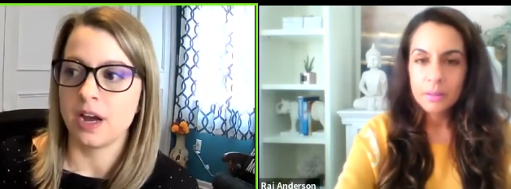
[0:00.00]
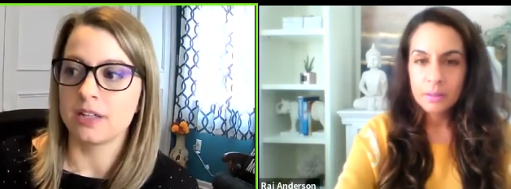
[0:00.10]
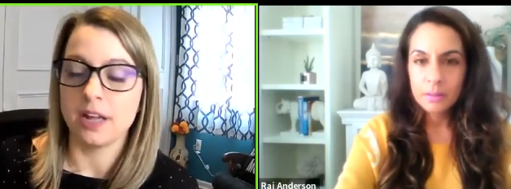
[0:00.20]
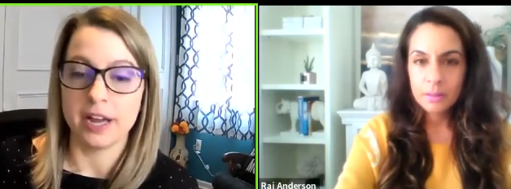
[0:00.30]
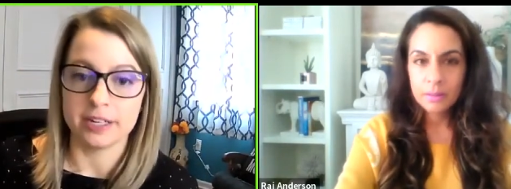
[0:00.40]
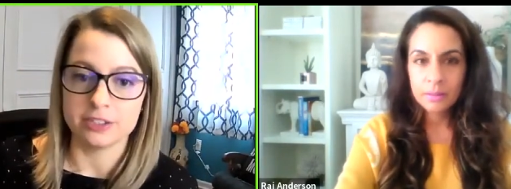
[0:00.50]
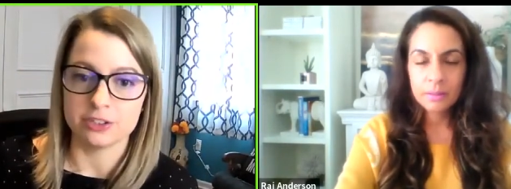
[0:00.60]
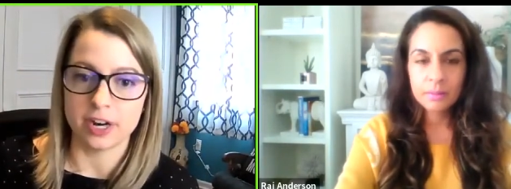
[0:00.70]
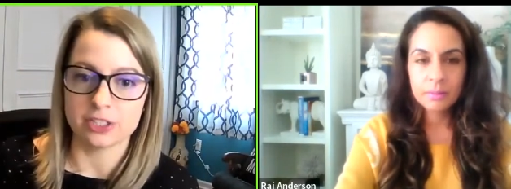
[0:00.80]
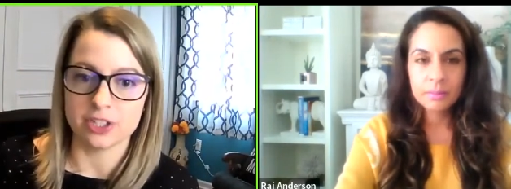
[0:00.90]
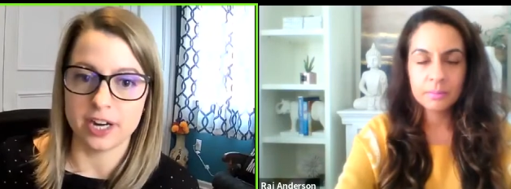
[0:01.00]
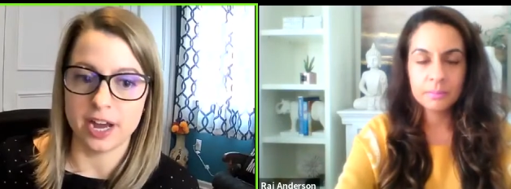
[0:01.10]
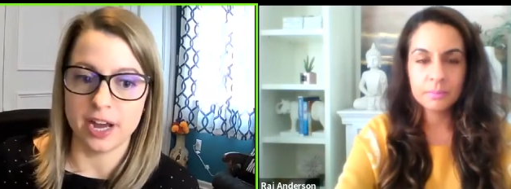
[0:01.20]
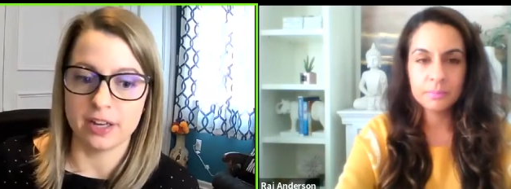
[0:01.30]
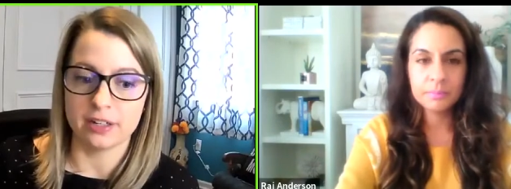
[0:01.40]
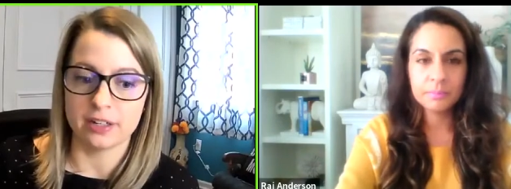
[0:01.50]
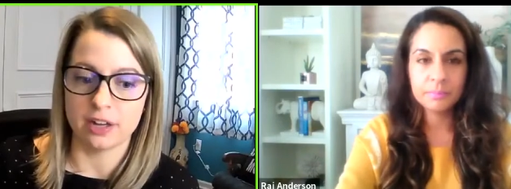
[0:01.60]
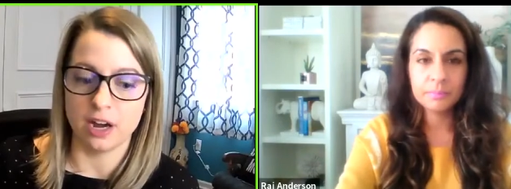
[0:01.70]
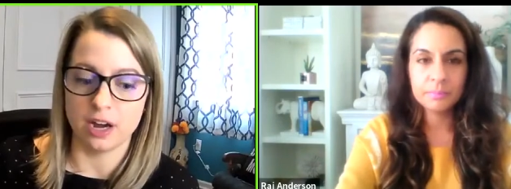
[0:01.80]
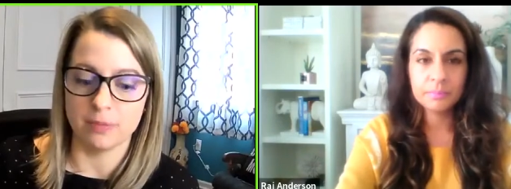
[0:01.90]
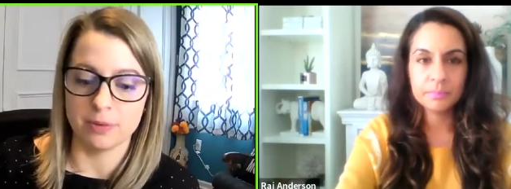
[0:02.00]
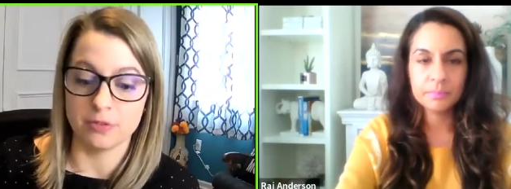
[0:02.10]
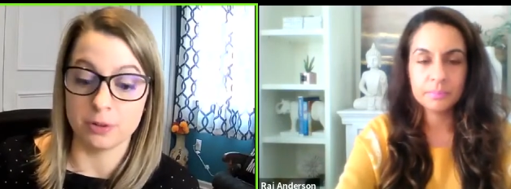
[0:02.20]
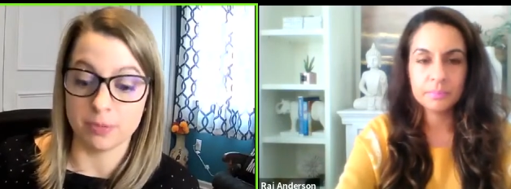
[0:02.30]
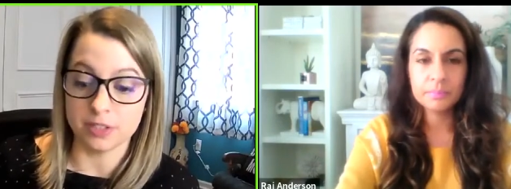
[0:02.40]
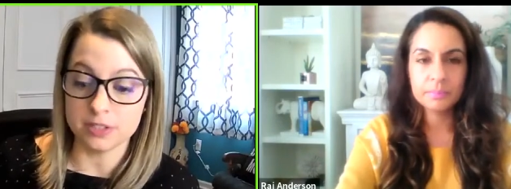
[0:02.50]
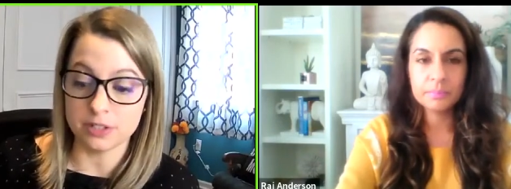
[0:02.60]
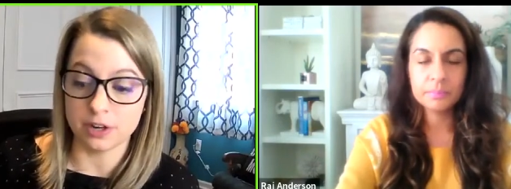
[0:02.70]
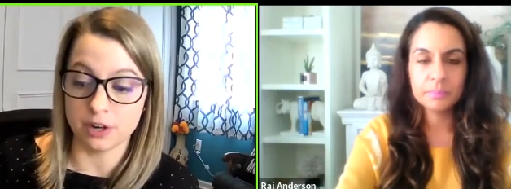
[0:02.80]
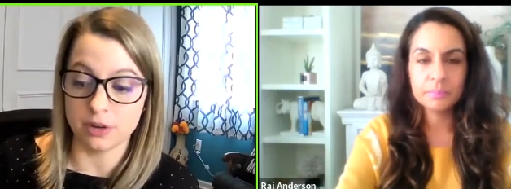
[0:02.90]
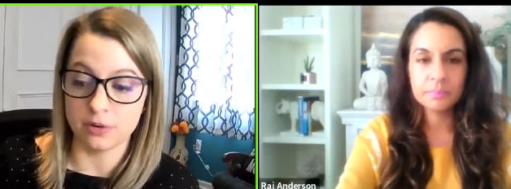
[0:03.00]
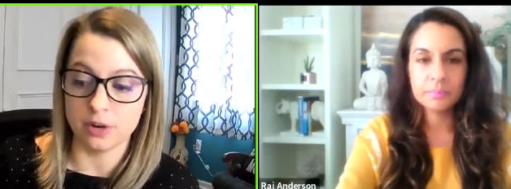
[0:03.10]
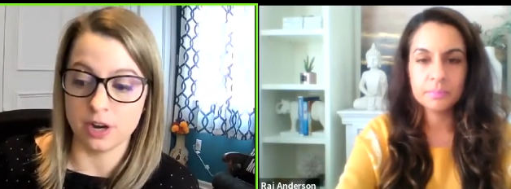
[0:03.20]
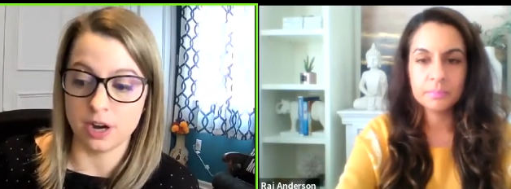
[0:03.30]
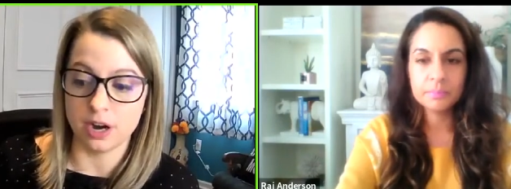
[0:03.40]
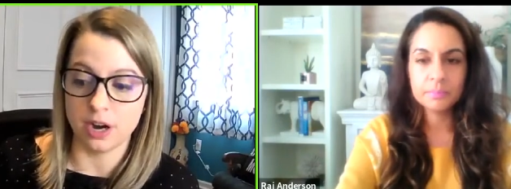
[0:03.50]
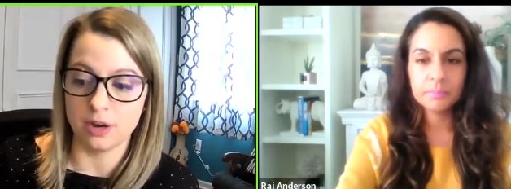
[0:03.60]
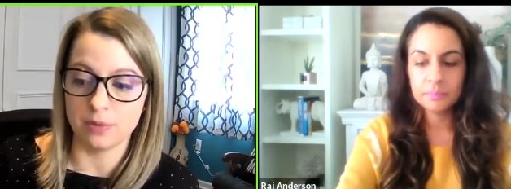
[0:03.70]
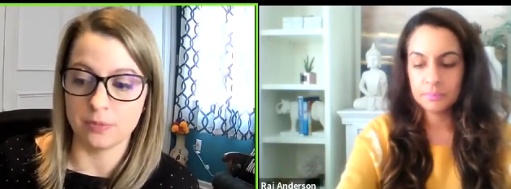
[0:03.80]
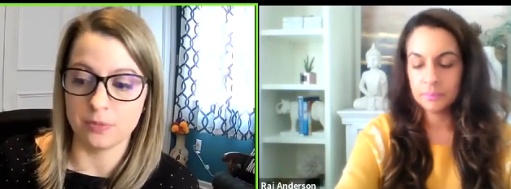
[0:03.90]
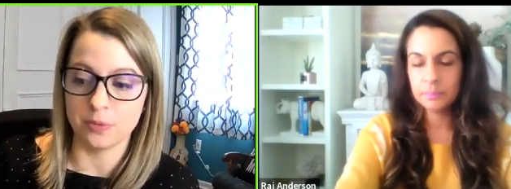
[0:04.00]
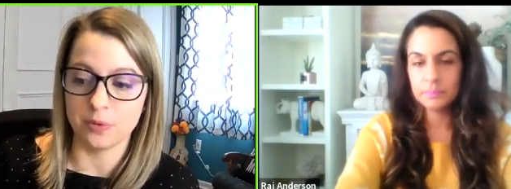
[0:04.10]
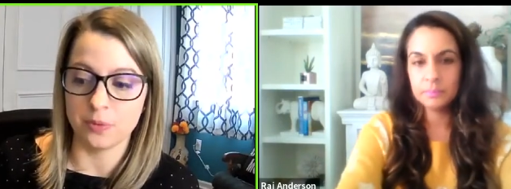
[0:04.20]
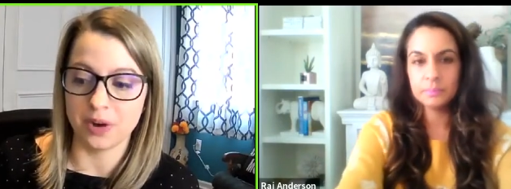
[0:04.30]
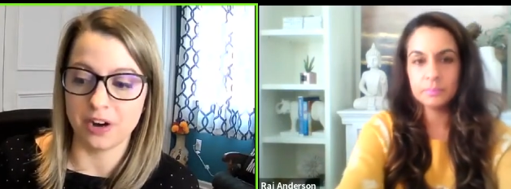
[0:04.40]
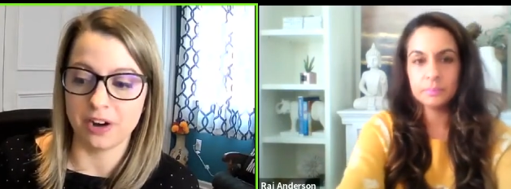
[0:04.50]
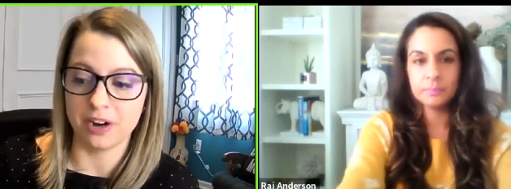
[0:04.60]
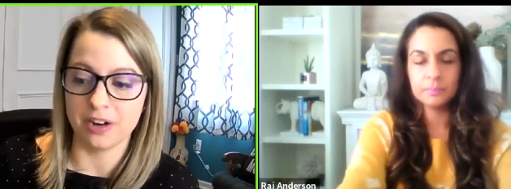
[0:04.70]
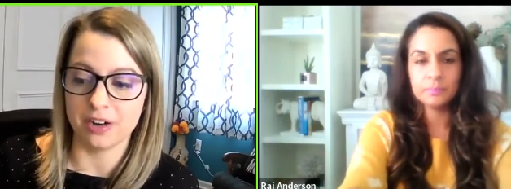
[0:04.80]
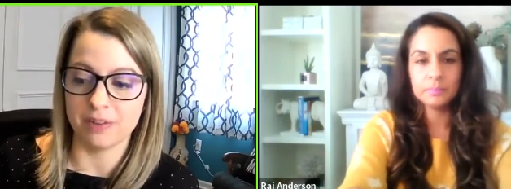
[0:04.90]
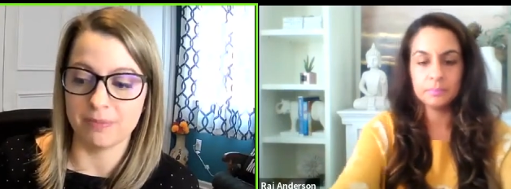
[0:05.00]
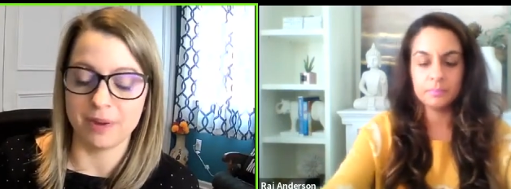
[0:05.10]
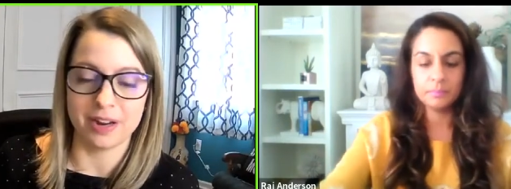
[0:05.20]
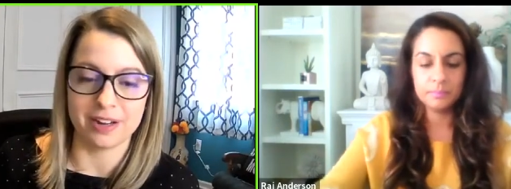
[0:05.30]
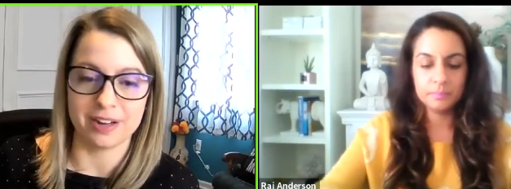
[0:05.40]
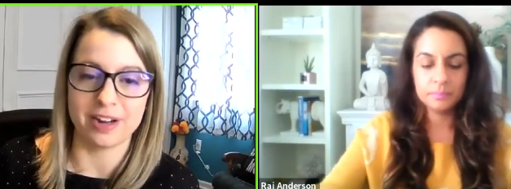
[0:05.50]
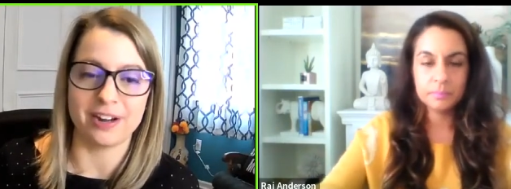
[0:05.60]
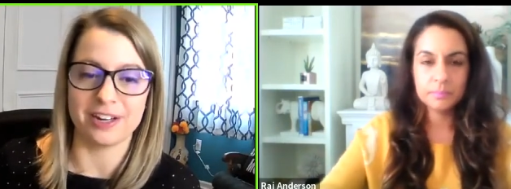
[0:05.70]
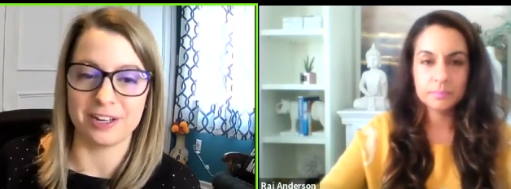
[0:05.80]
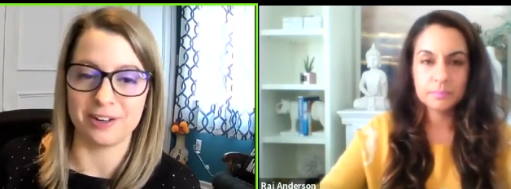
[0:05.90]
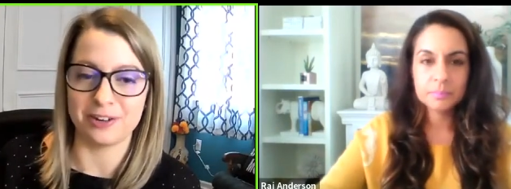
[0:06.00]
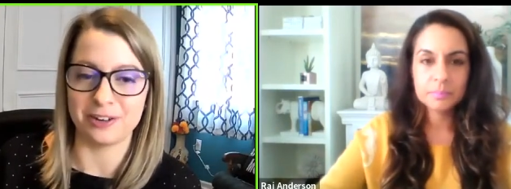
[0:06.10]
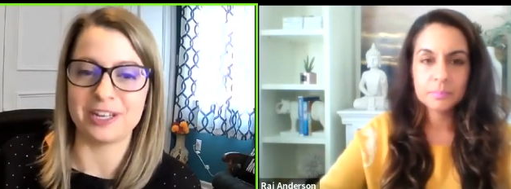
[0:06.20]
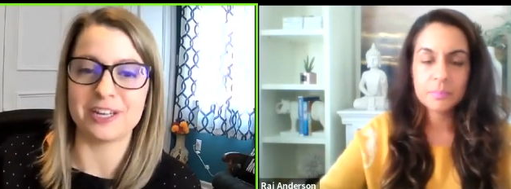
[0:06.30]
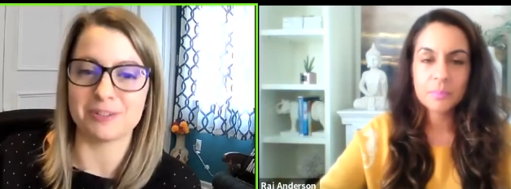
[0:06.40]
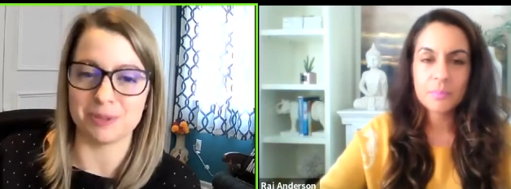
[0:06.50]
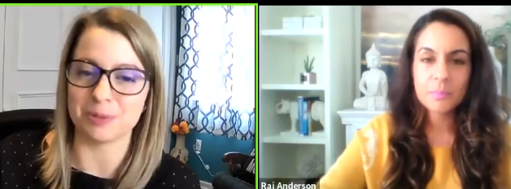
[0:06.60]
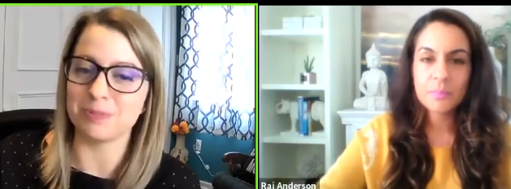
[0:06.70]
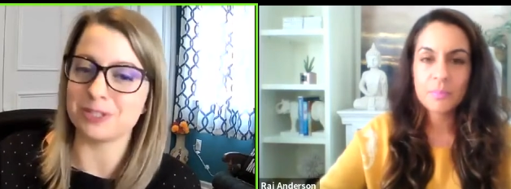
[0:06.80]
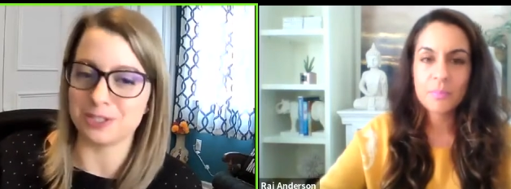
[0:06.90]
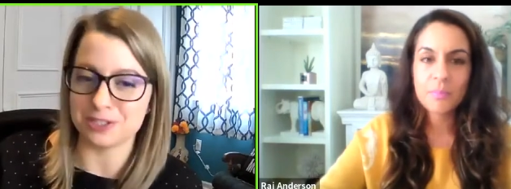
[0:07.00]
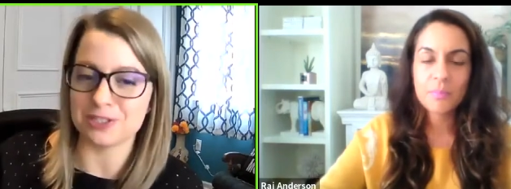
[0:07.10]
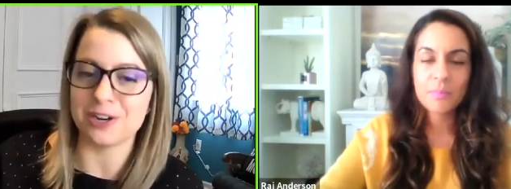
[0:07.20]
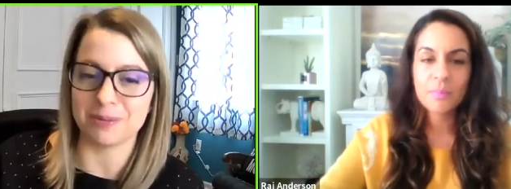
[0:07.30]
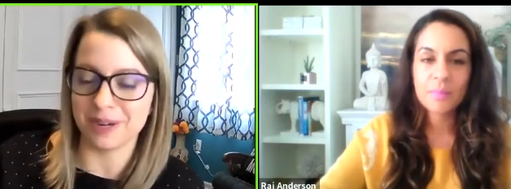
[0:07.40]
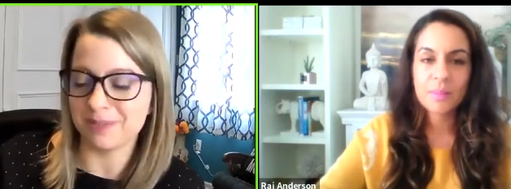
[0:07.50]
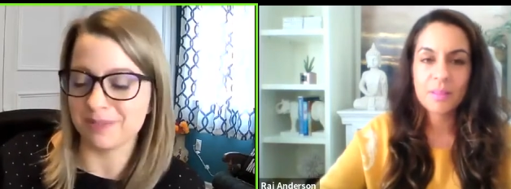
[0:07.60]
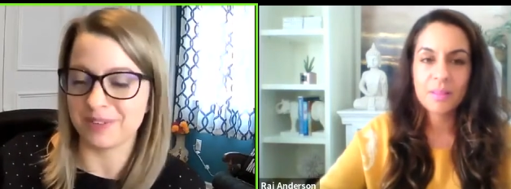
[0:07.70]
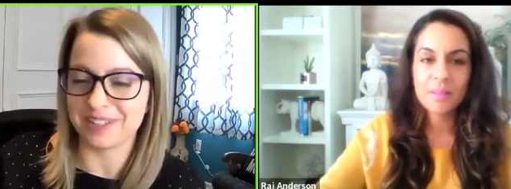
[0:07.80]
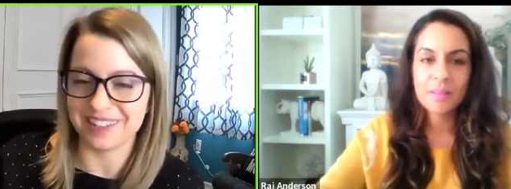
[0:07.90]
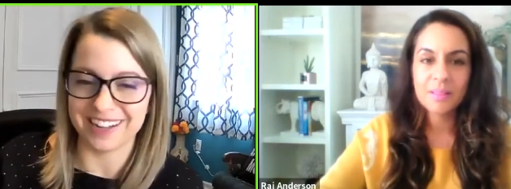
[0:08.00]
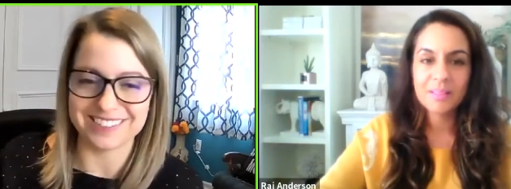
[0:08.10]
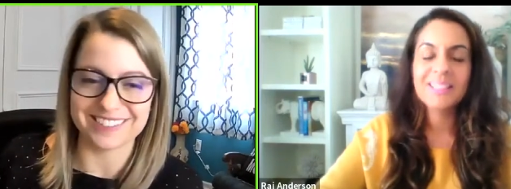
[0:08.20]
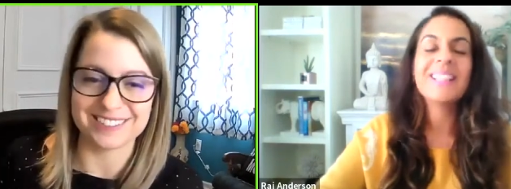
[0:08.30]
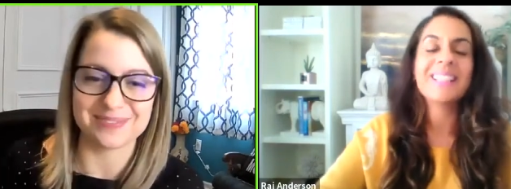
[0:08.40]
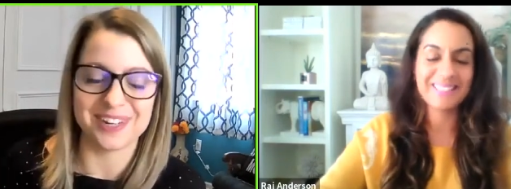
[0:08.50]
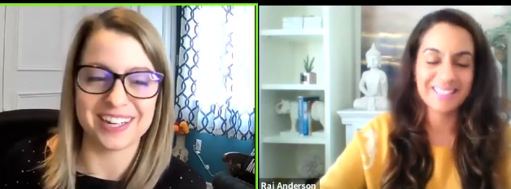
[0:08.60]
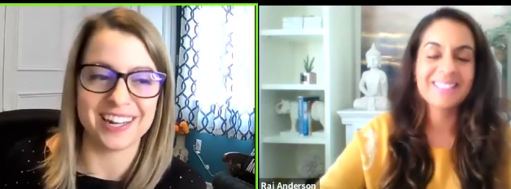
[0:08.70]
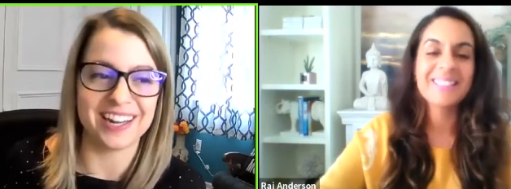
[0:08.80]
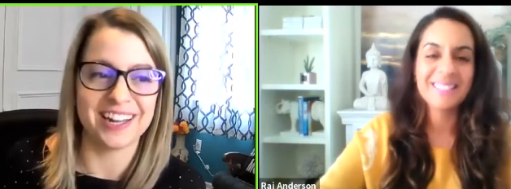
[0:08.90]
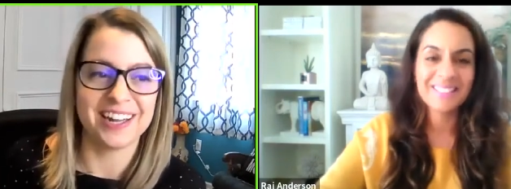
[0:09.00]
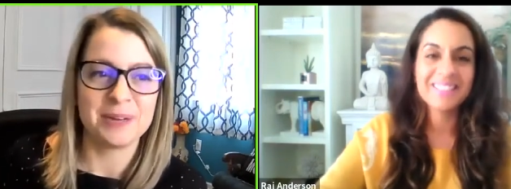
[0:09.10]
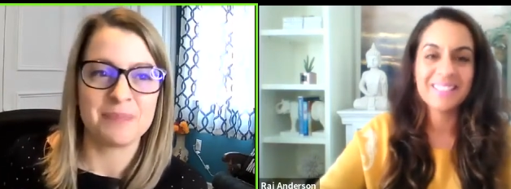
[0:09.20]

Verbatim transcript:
Speaker 1: a client interaction I had um, a few months ago um, where my uh, he he gives me permission to talk about him in my classes, but he